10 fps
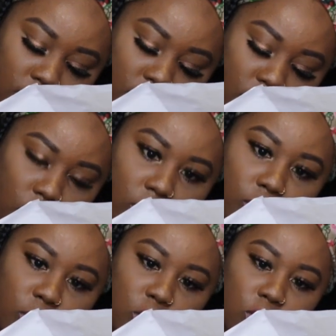so it
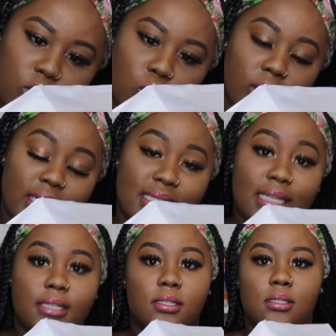was
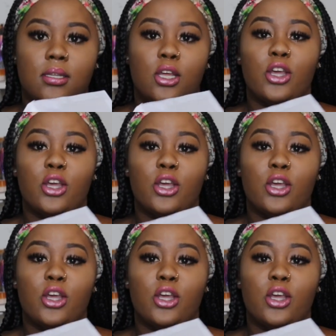26.